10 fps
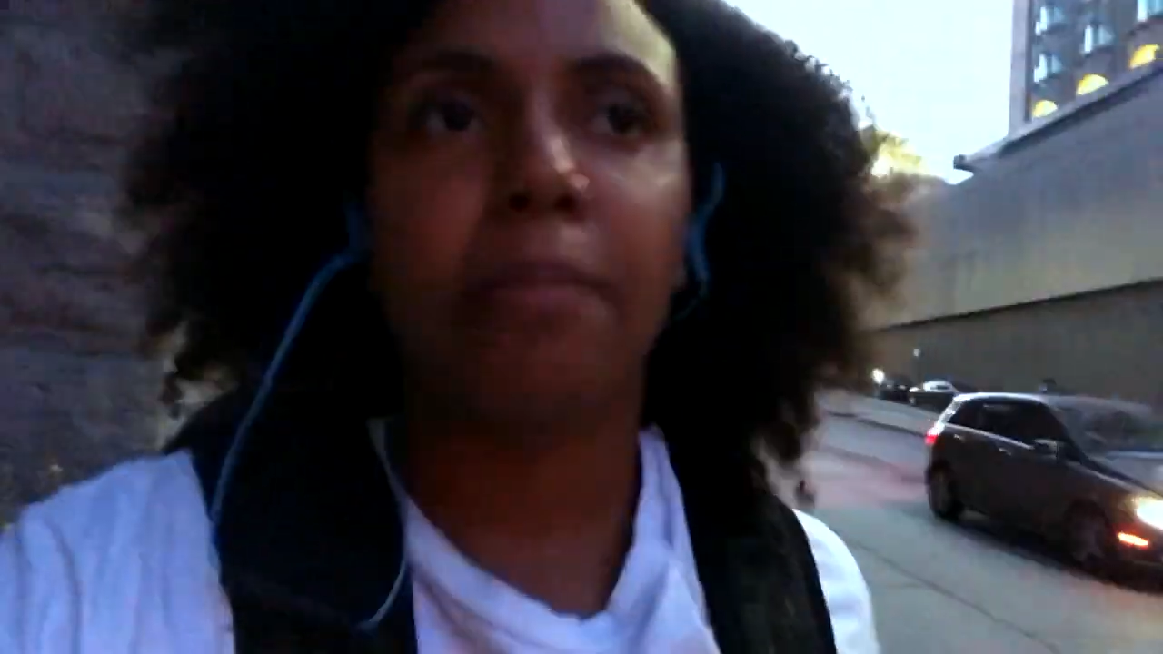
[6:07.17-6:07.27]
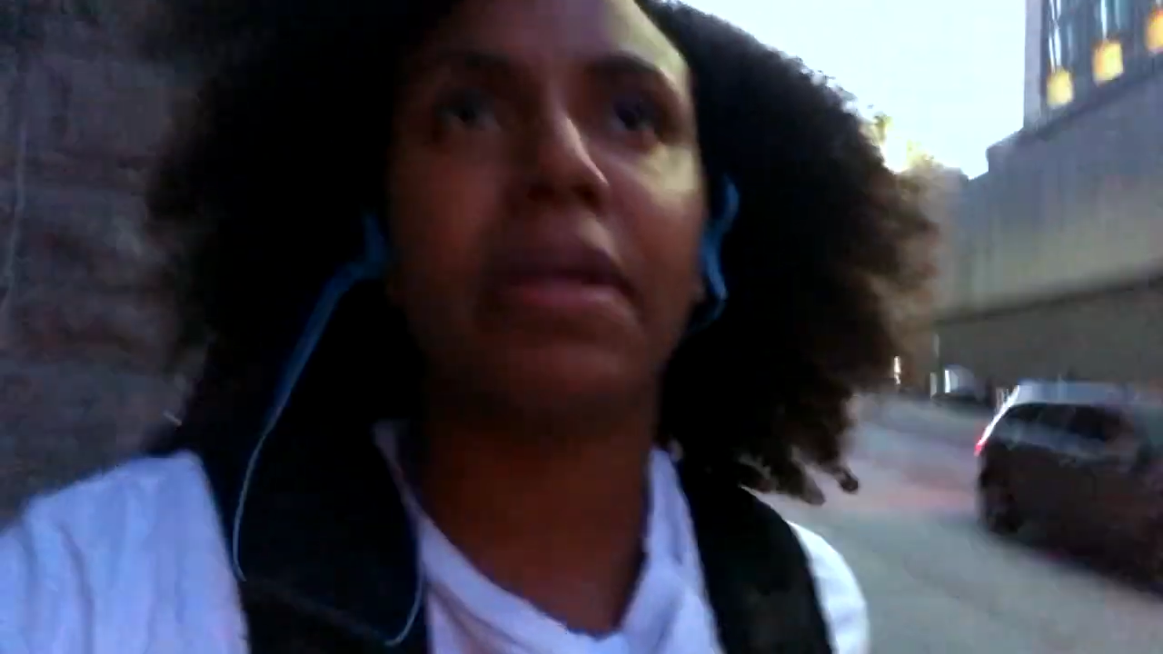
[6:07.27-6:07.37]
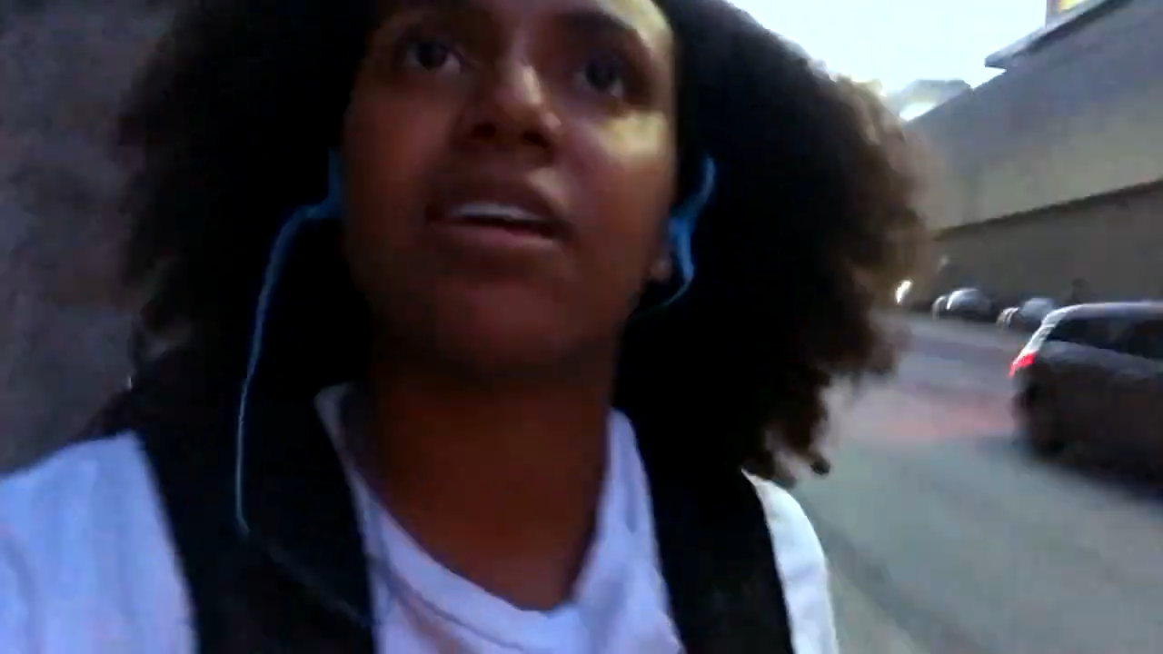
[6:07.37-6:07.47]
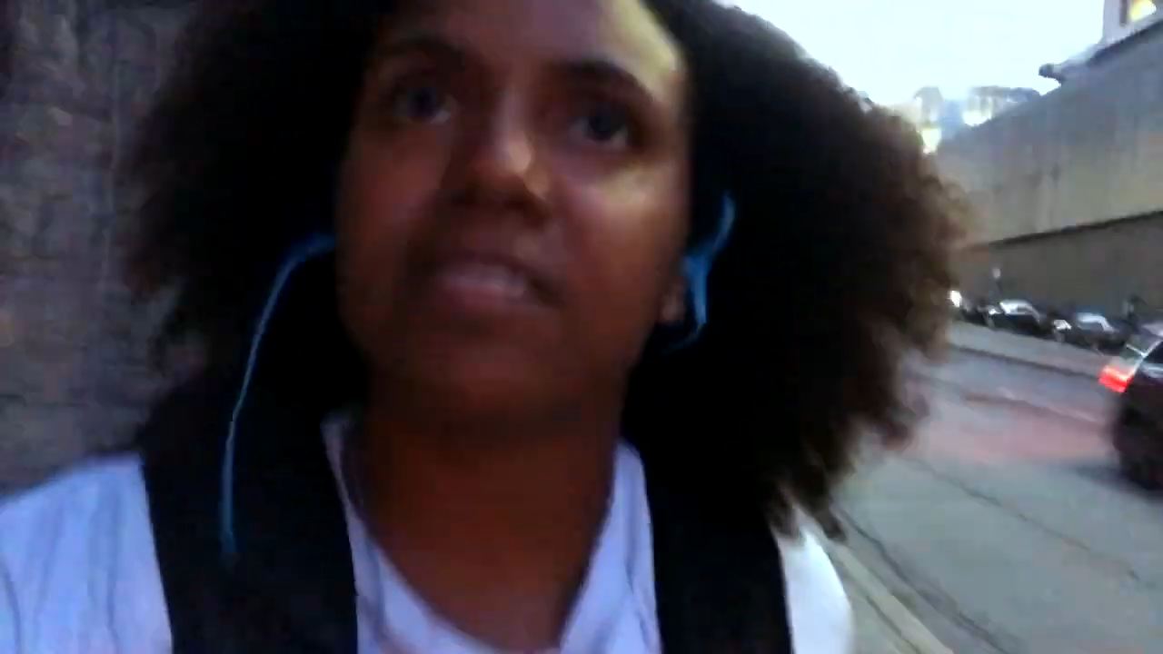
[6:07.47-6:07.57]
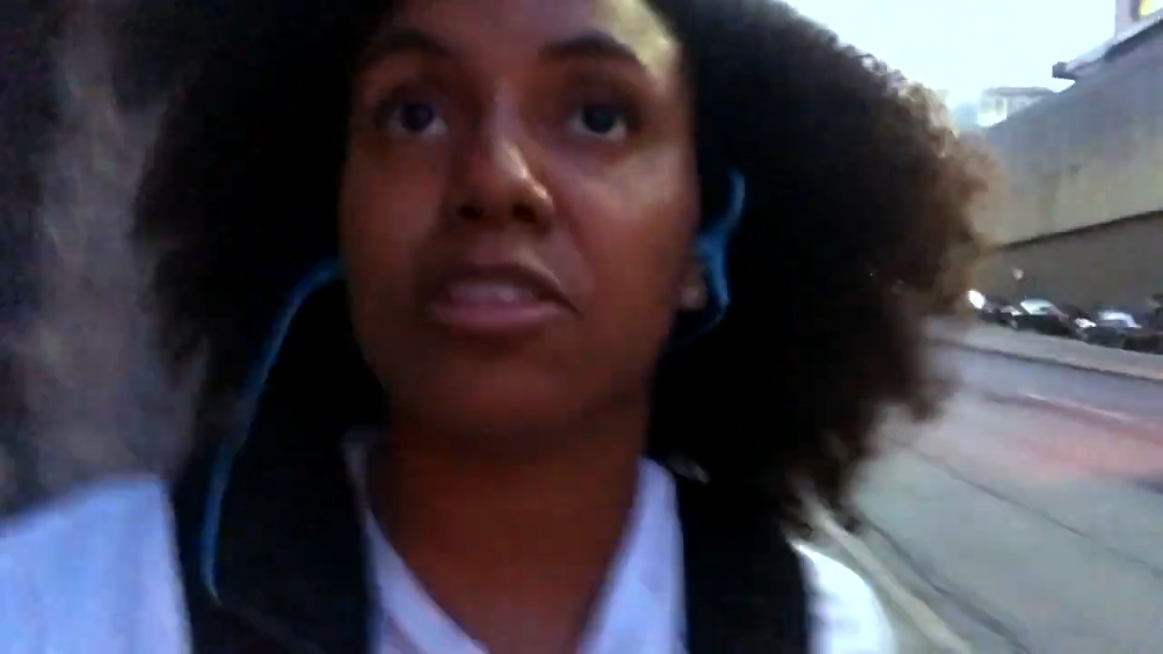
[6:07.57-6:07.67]

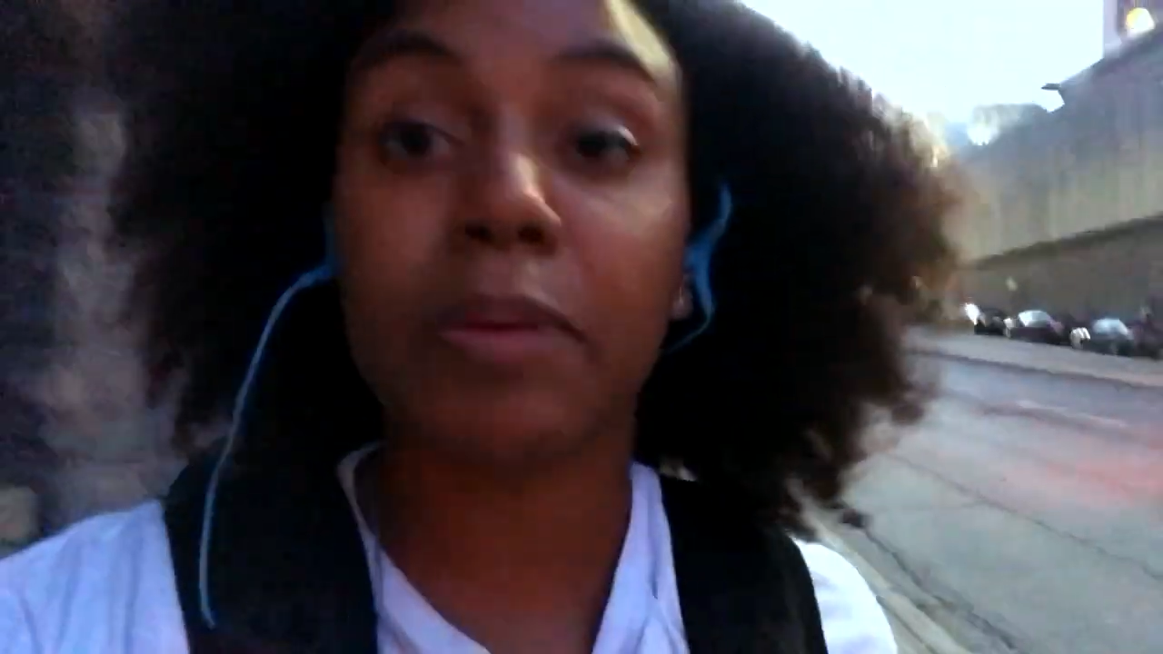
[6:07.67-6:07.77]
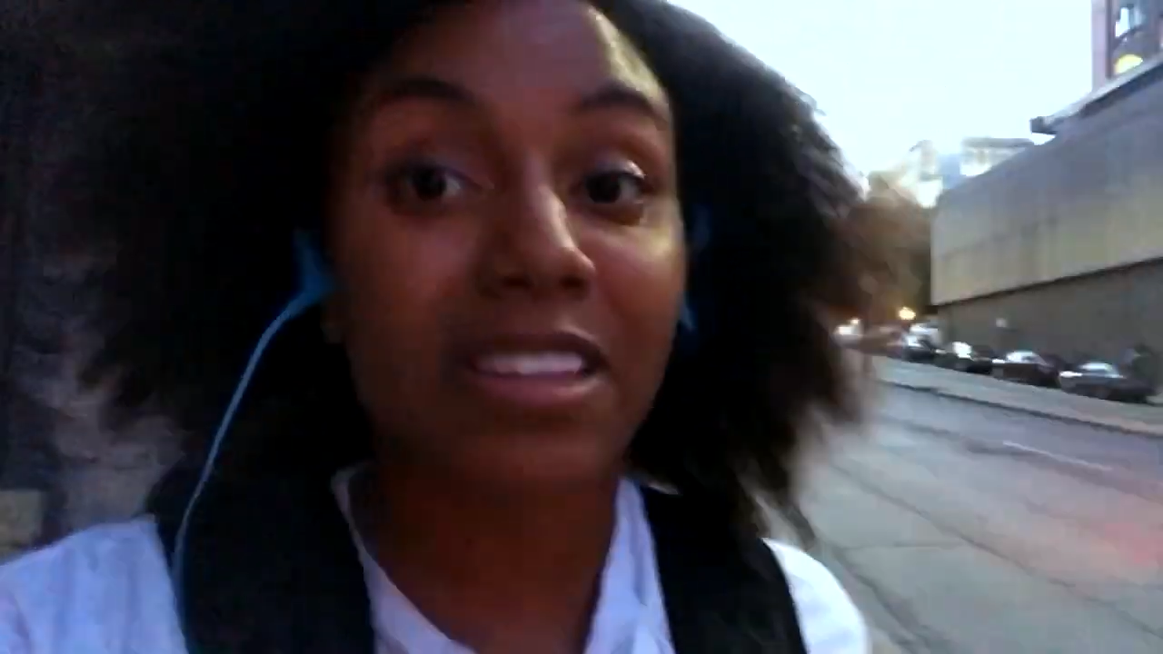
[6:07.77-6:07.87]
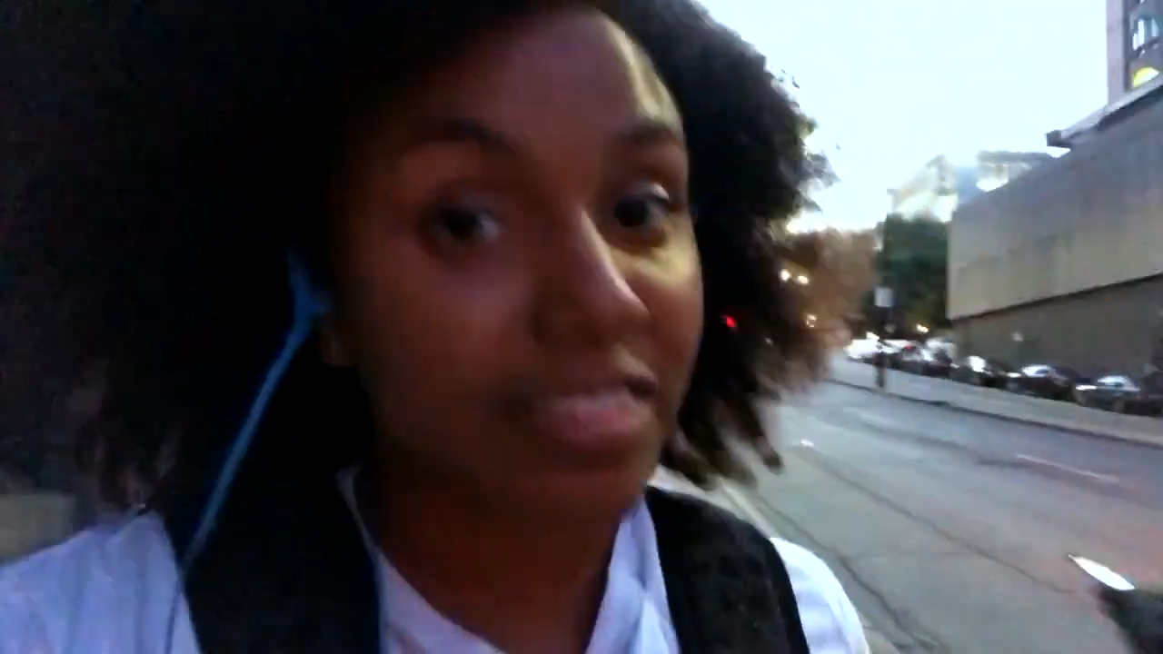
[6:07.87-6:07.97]
because he's been